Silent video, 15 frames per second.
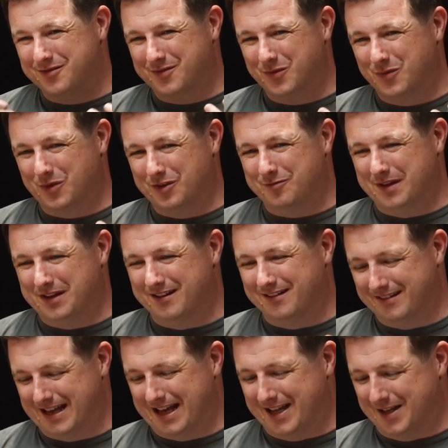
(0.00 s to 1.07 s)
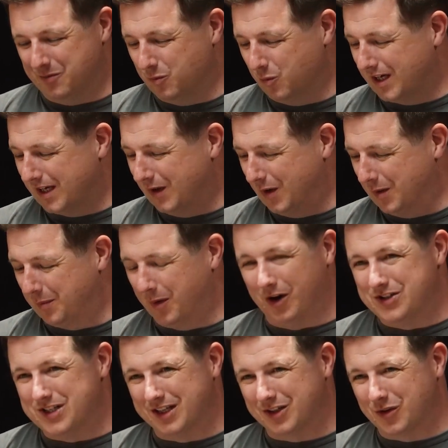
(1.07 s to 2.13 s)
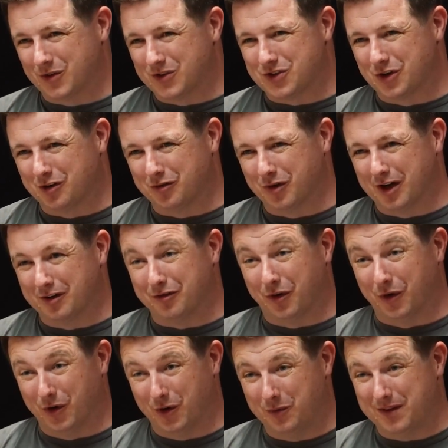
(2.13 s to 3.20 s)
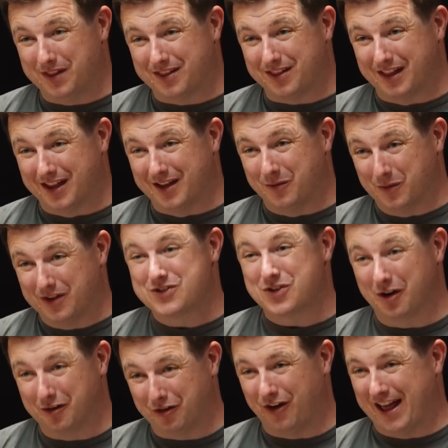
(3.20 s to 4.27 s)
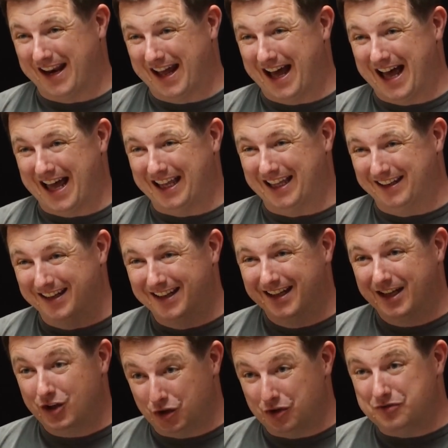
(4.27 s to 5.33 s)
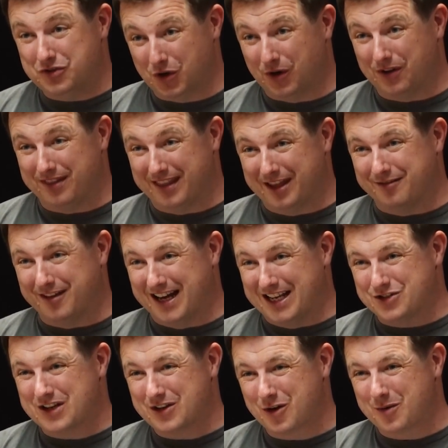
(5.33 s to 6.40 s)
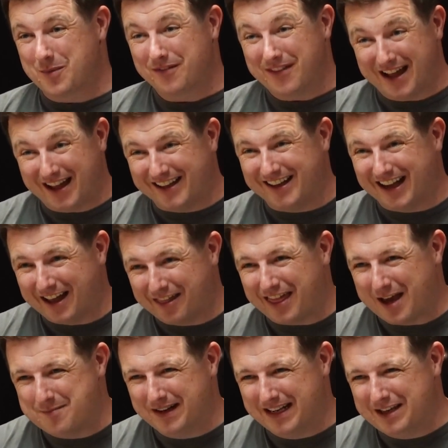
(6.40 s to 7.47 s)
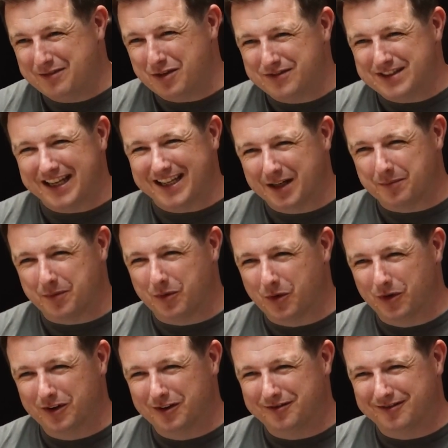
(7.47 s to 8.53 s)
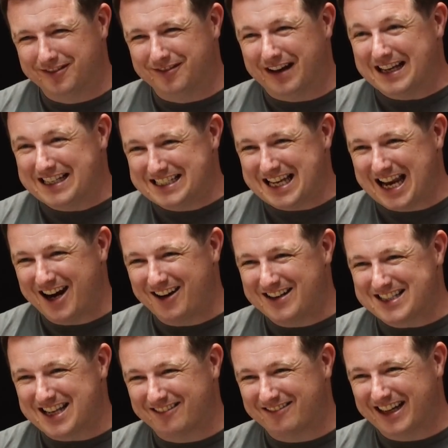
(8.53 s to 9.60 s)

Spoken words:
We've been working on a project called Software for All with Software NI, and you've joined the advisory group on that. And I believe you've taken up the role of vice chair. Is that right?